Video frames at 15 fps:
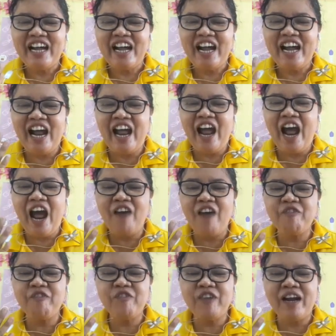I have
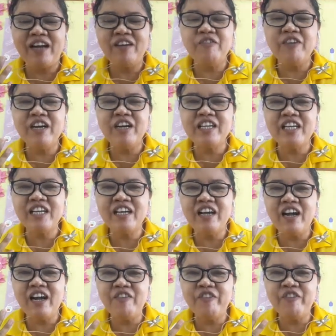fun working
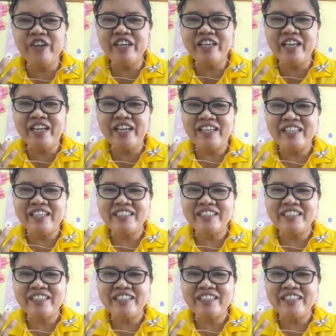every day.